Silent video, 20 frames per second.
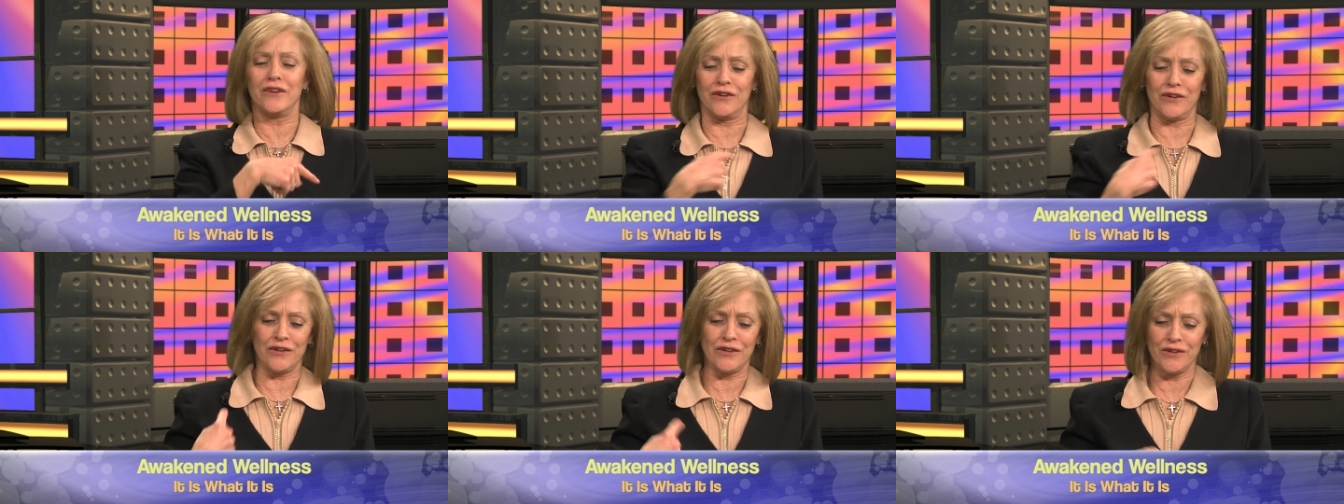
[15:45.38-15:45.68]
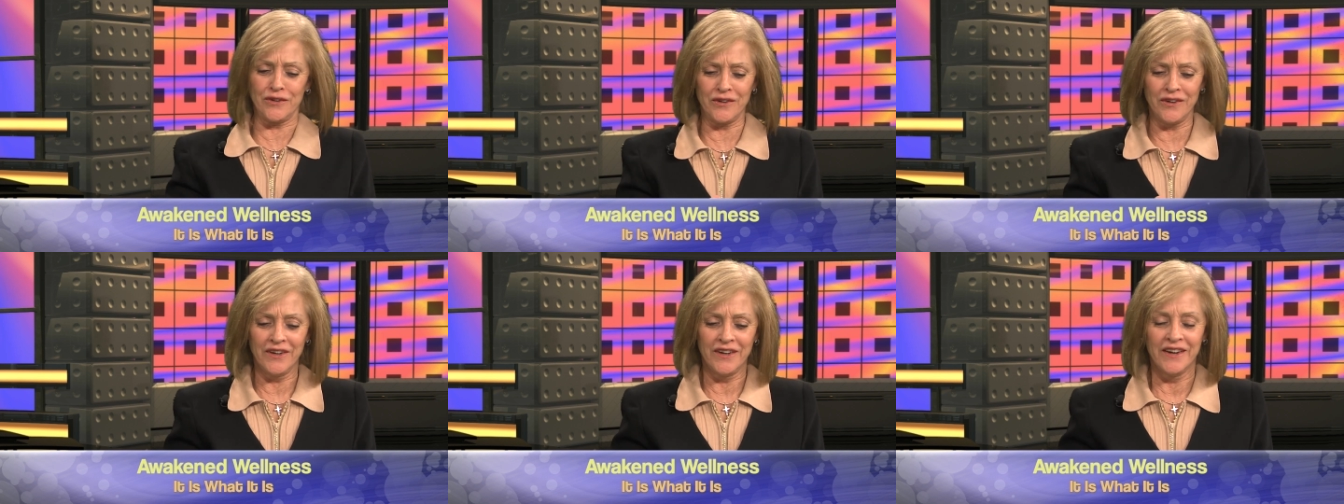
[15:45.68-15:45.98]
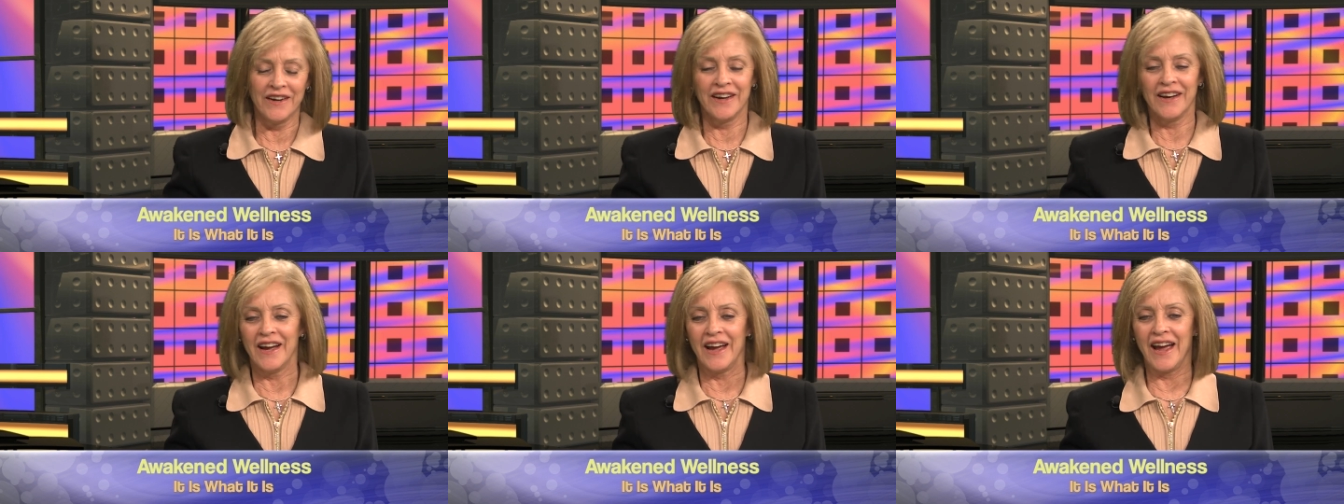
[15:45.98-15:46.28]
you?
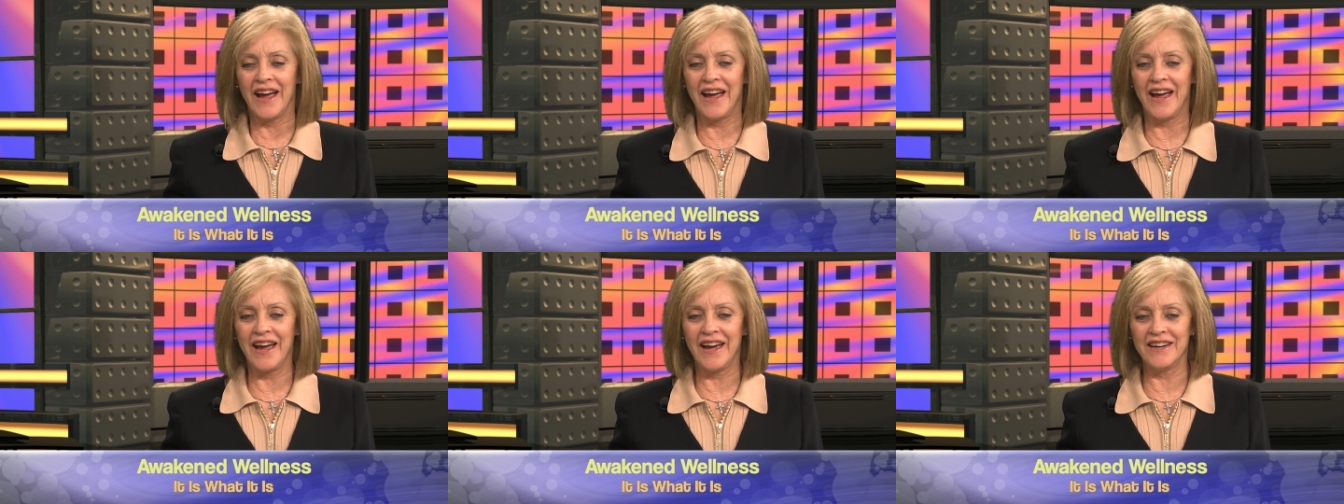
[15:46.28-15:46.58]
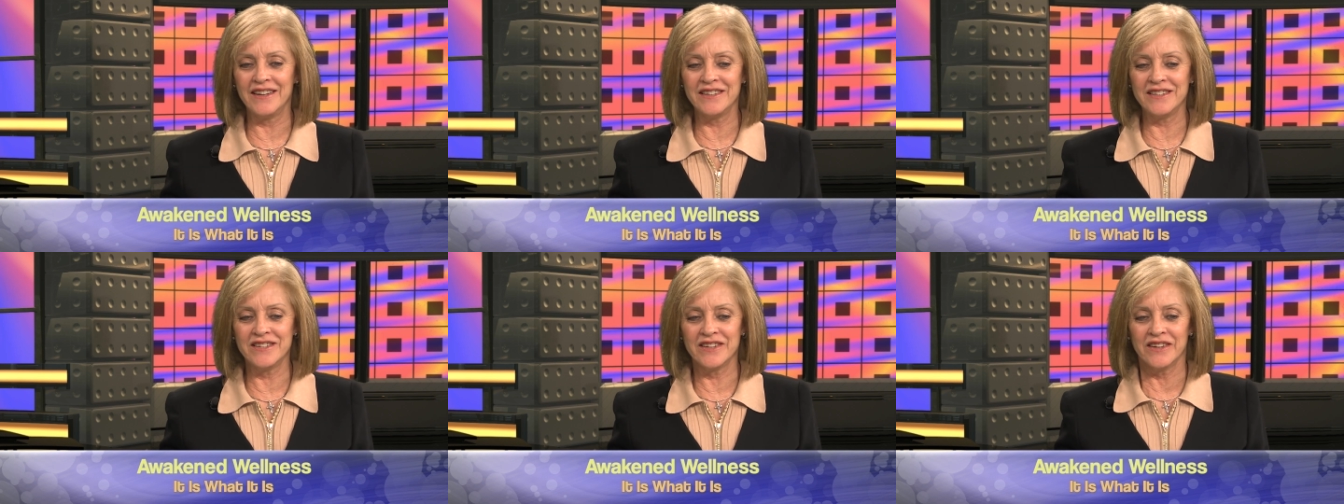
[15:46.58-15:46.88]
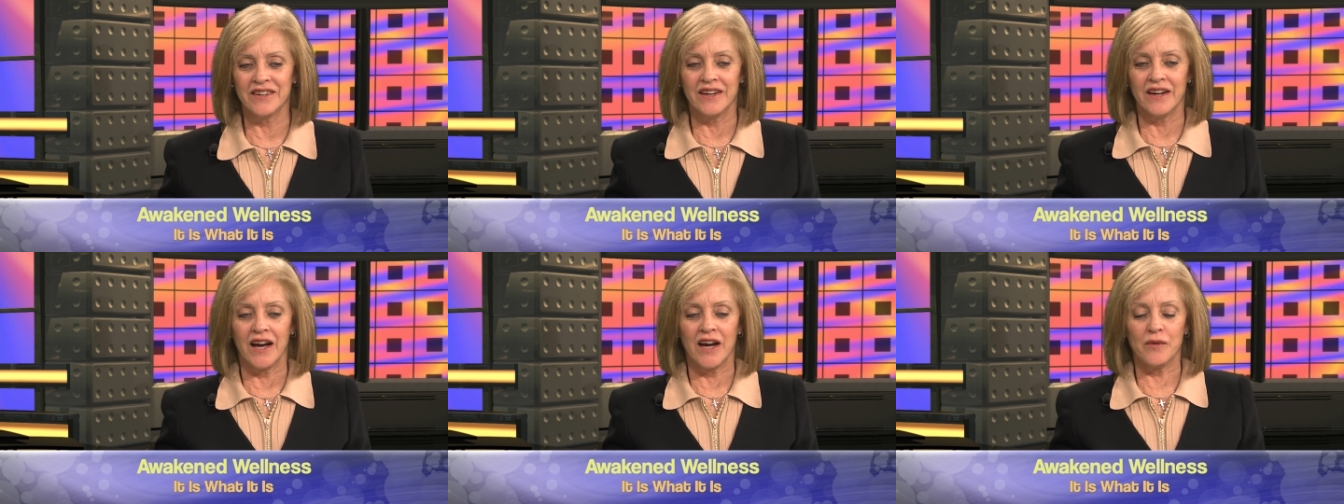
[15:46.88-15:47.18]
And
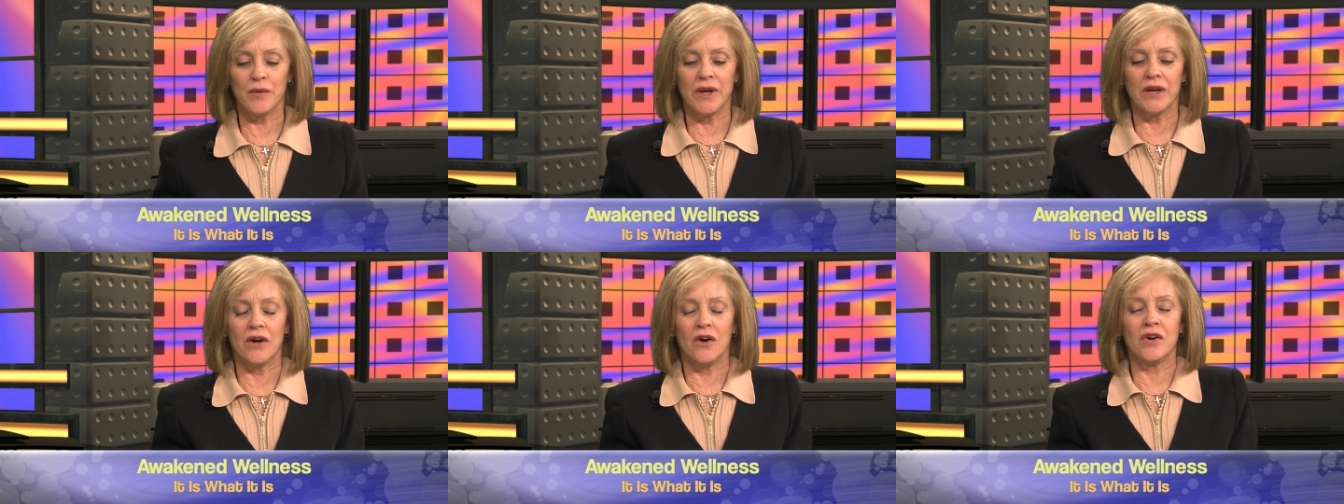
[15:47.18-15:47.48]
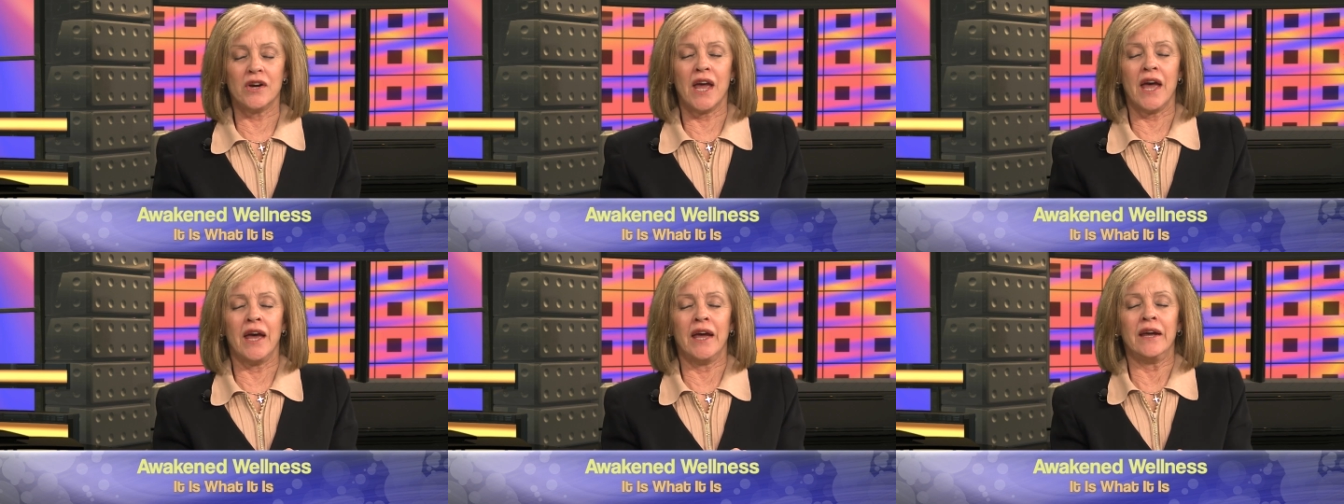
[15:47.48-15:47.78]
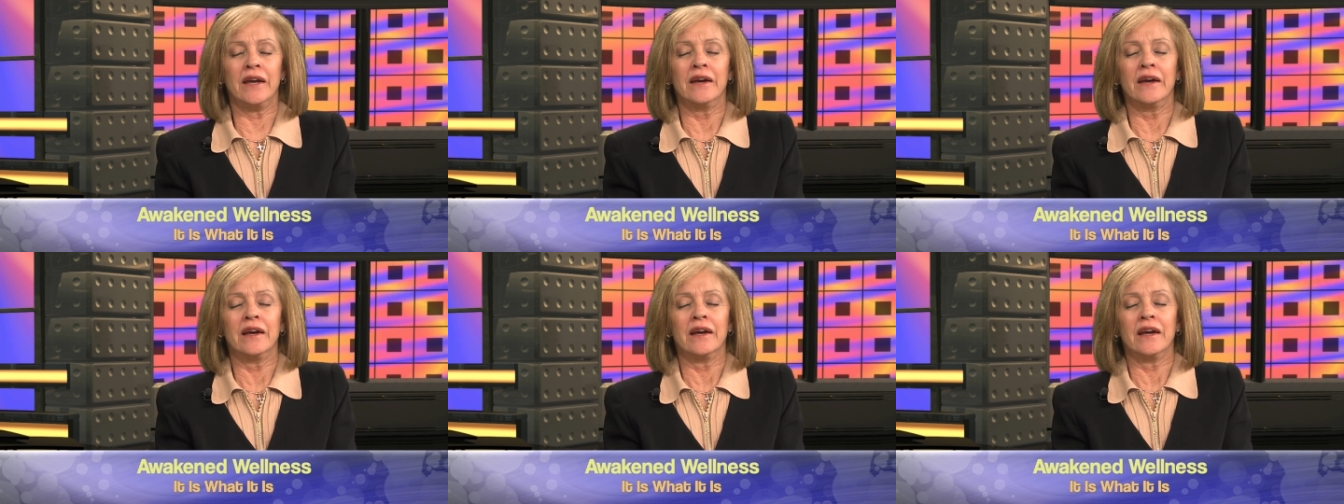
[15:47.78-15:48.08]
I went,
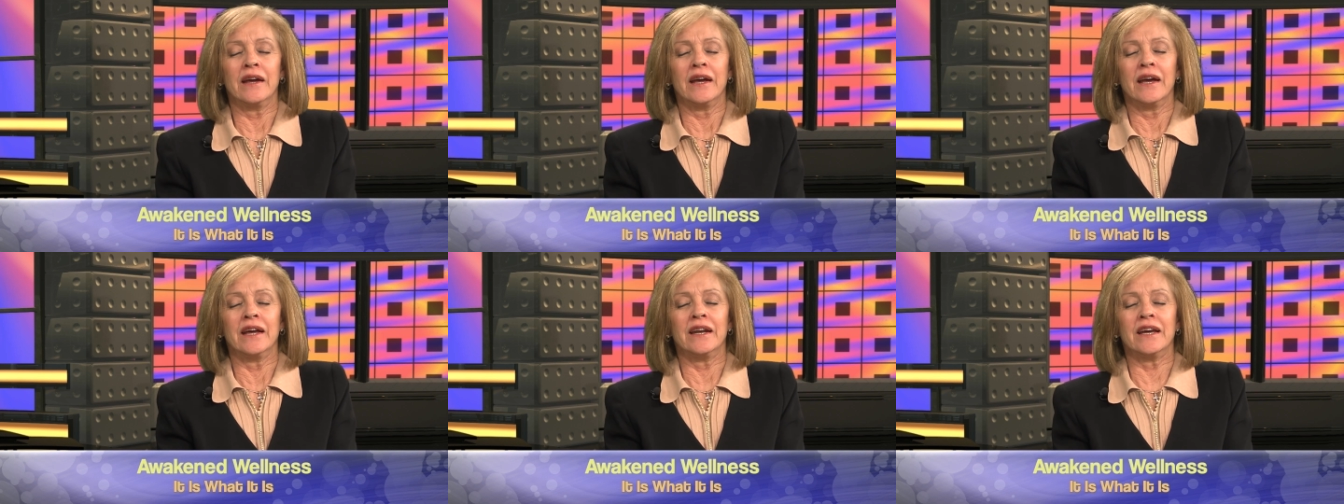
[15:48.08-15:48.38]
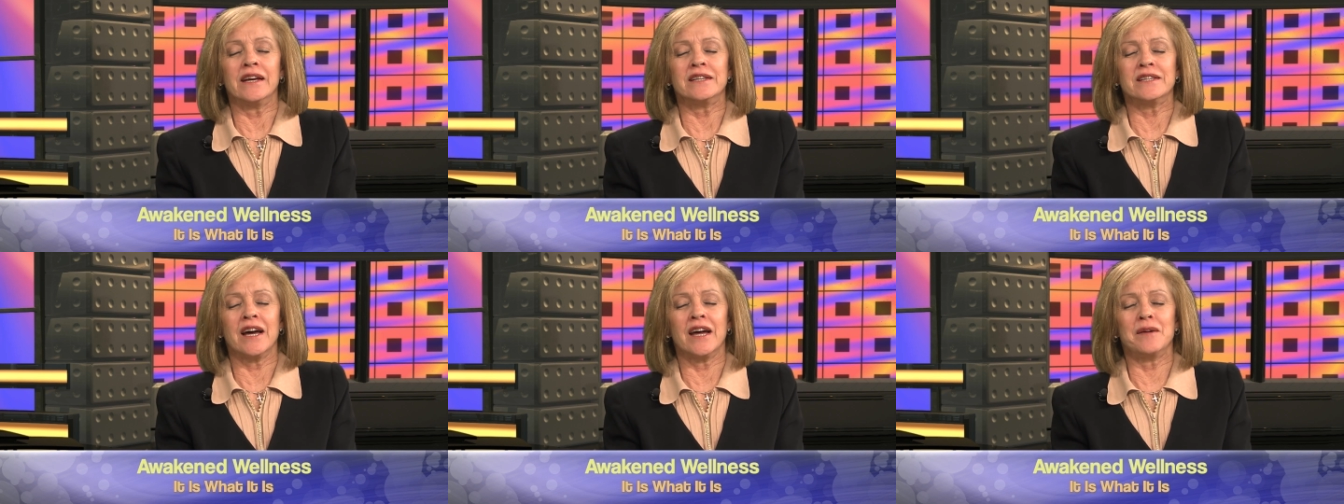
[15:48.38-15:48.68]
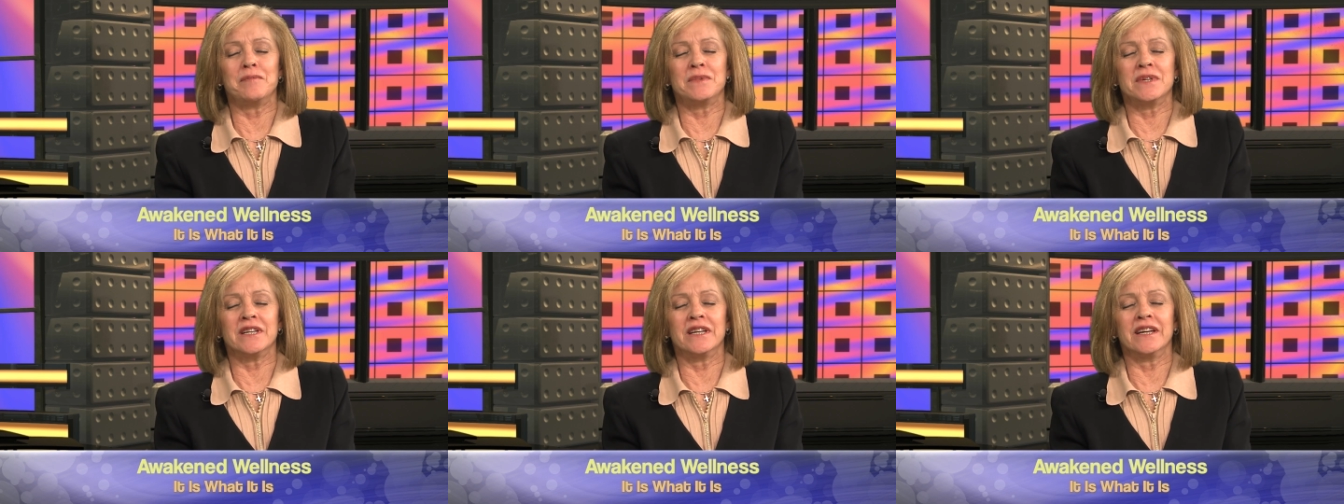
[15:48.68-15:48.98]
okay. And I
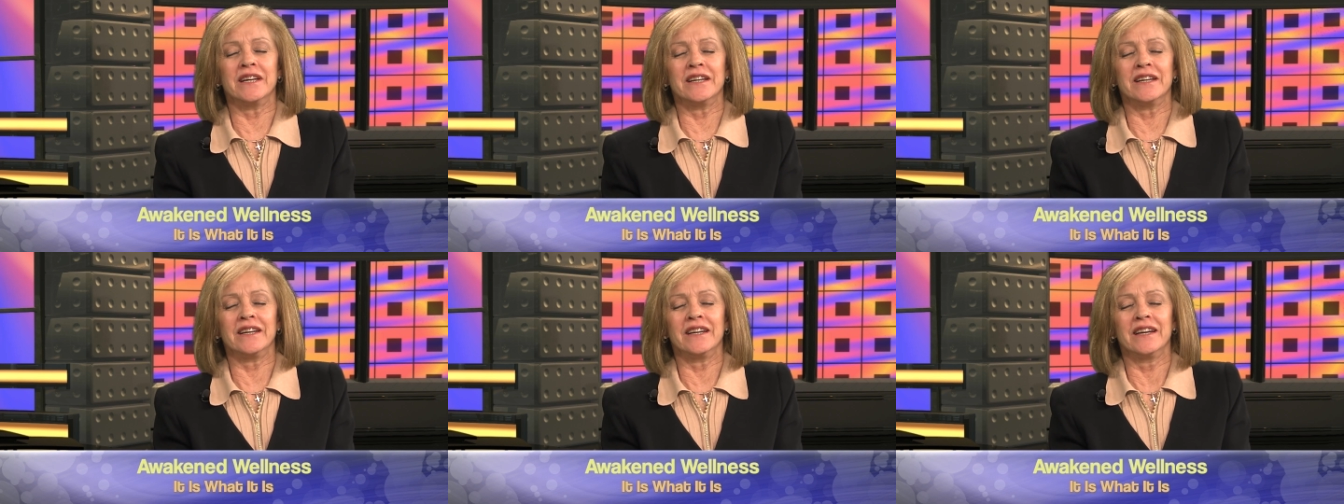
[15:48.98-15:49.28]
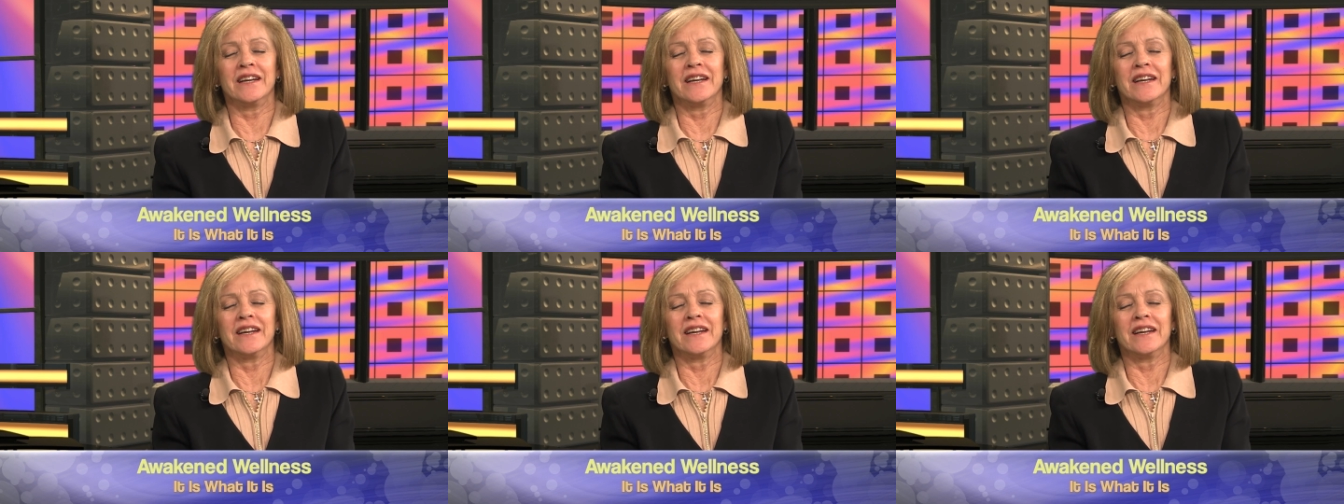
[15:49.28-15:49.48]
typed it in